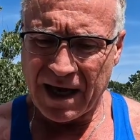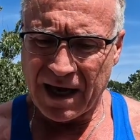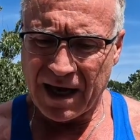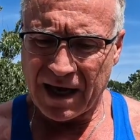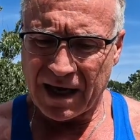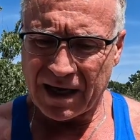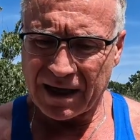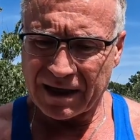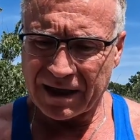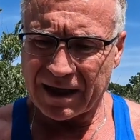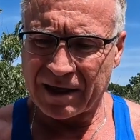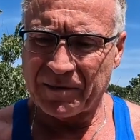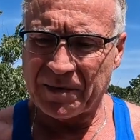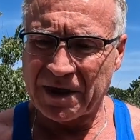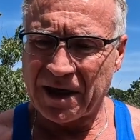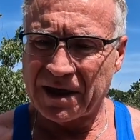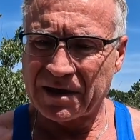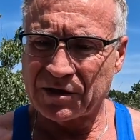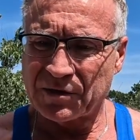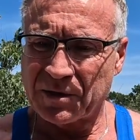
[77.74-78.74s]
Uh, got to be
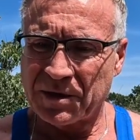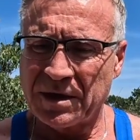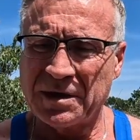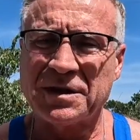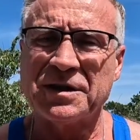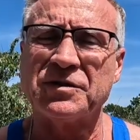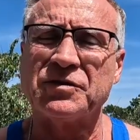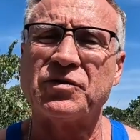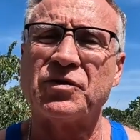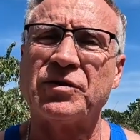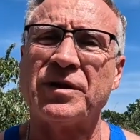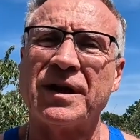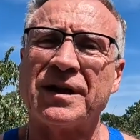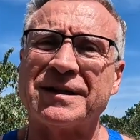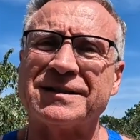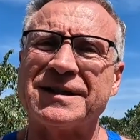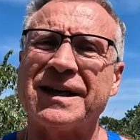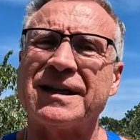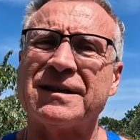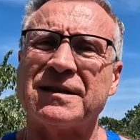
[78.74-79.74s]
honest with you, it didn't turn out
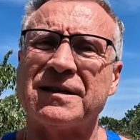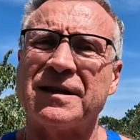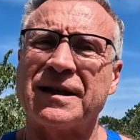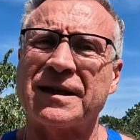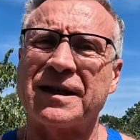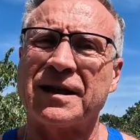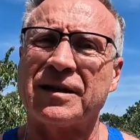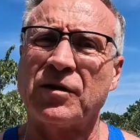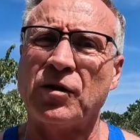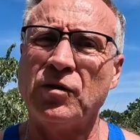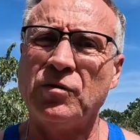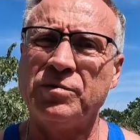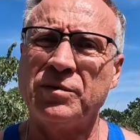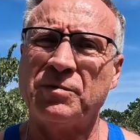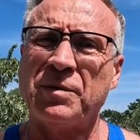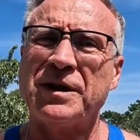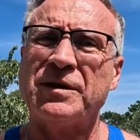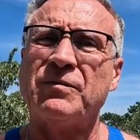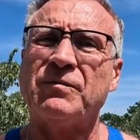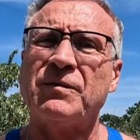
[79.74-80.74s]
exactly like I'd hoped,
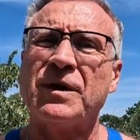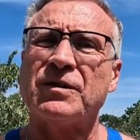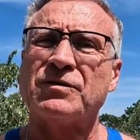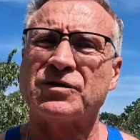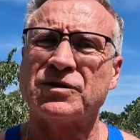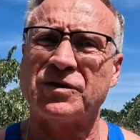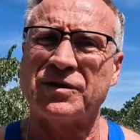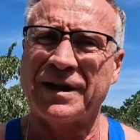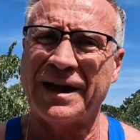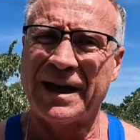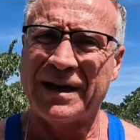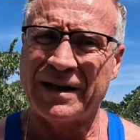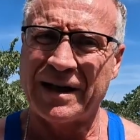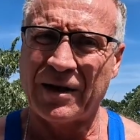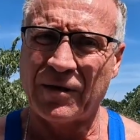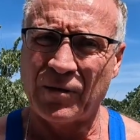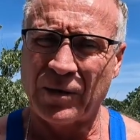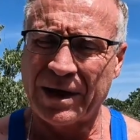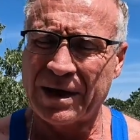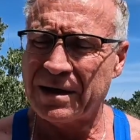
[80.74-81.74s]
but I'll show you how
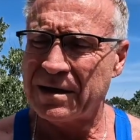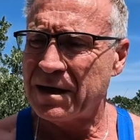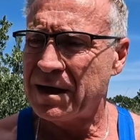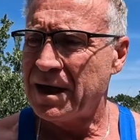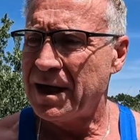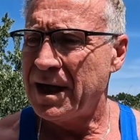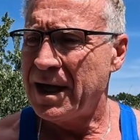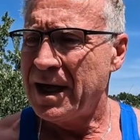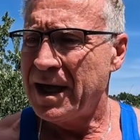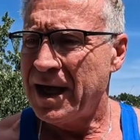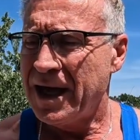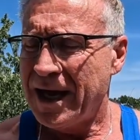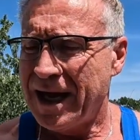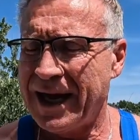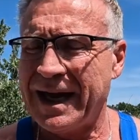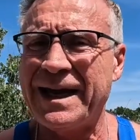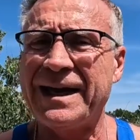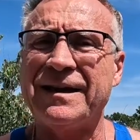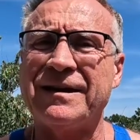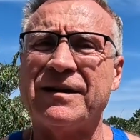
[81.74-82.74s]
that went.
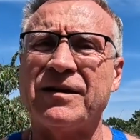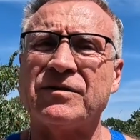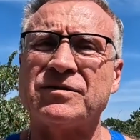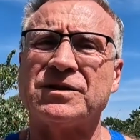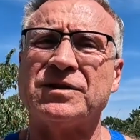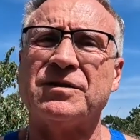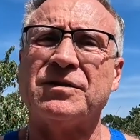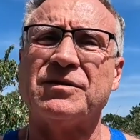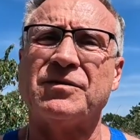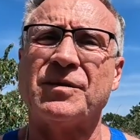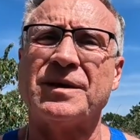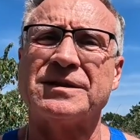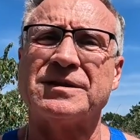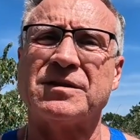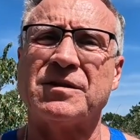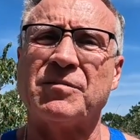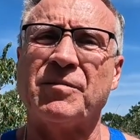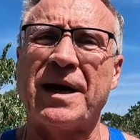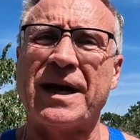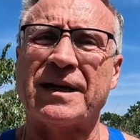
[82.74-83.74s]
And I'll show you the rest
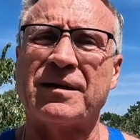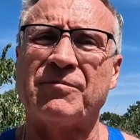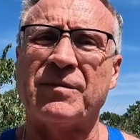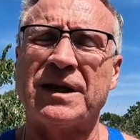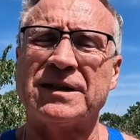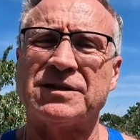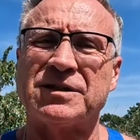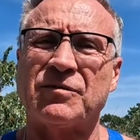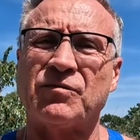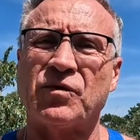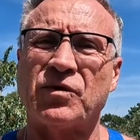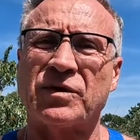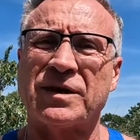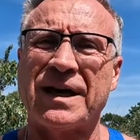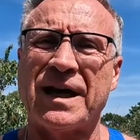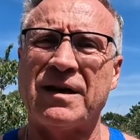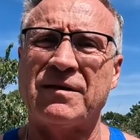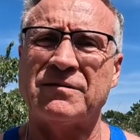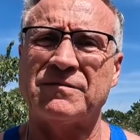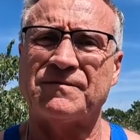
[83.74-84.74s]
of the back and bicep
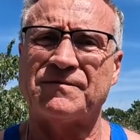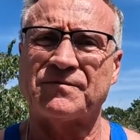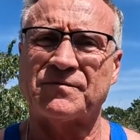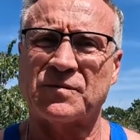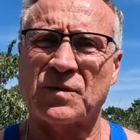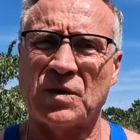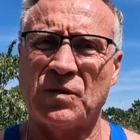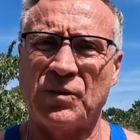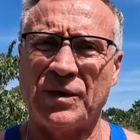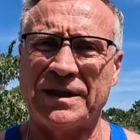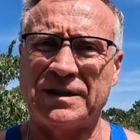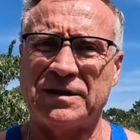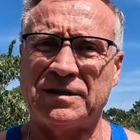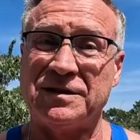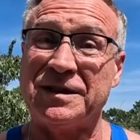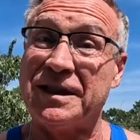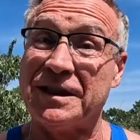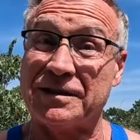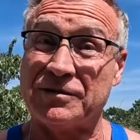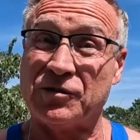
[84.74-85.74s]
workout, which
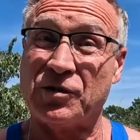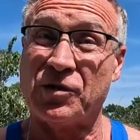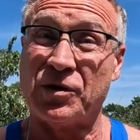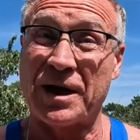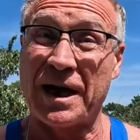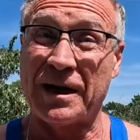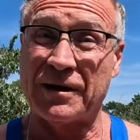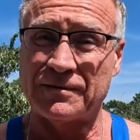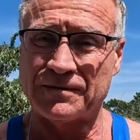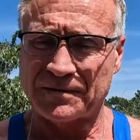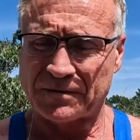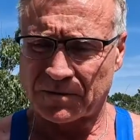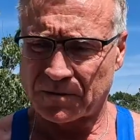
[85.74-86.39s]
did turn out